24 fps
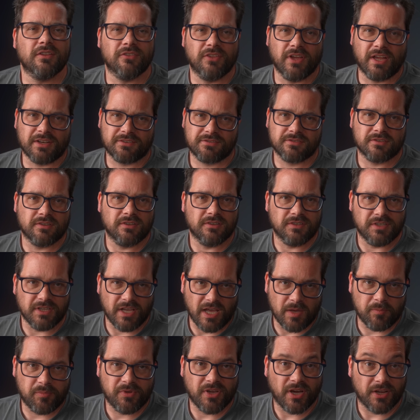that the
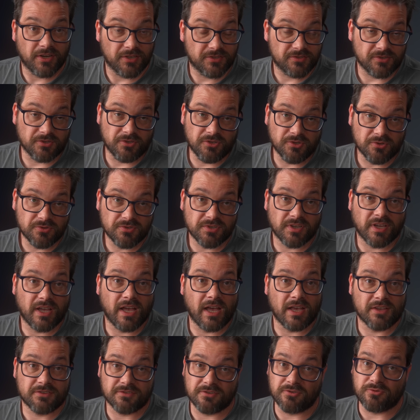API that you're using
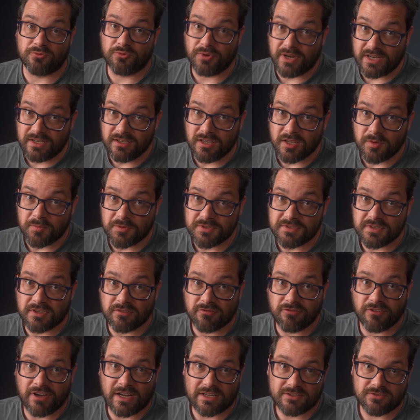has a rate limiting
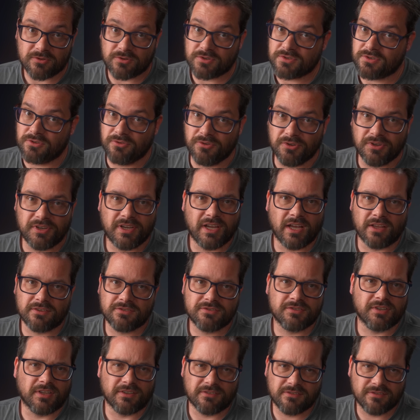factor, so you can't
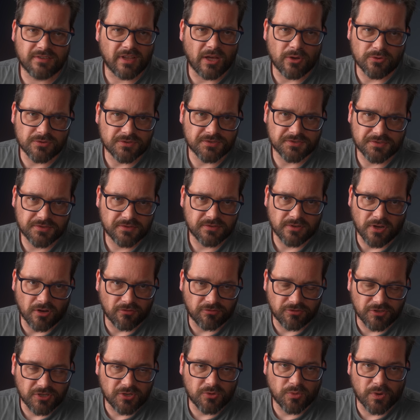send thousands
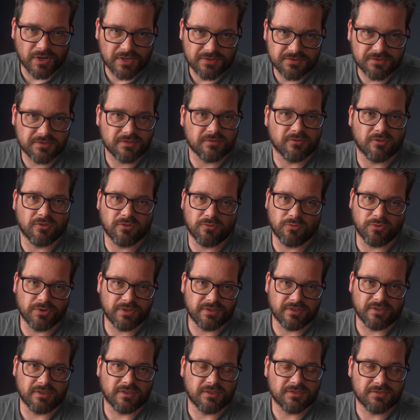of requests
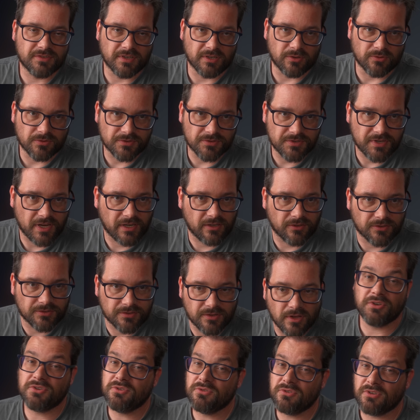within a single second,
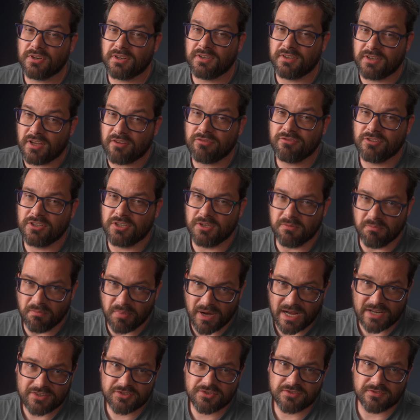but you can definitely
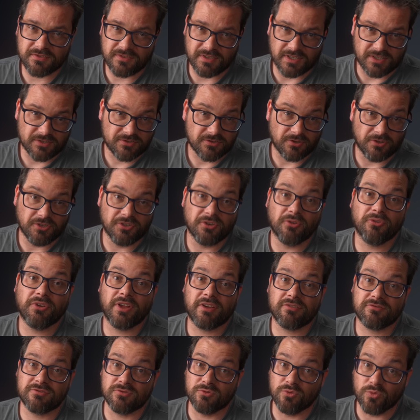batch things, so you don't
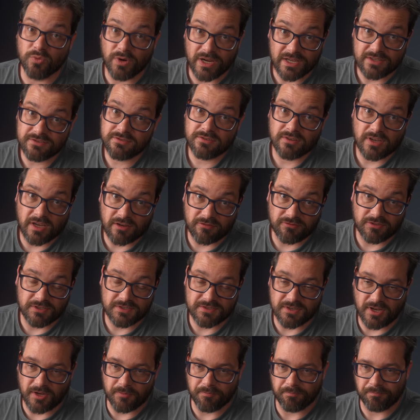have to wait every
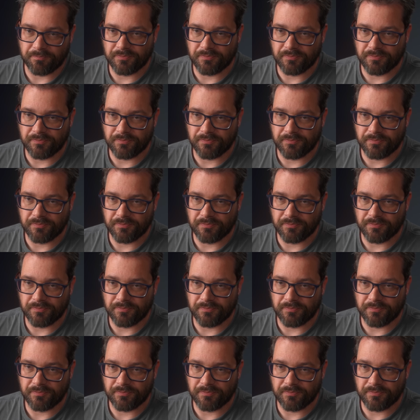time.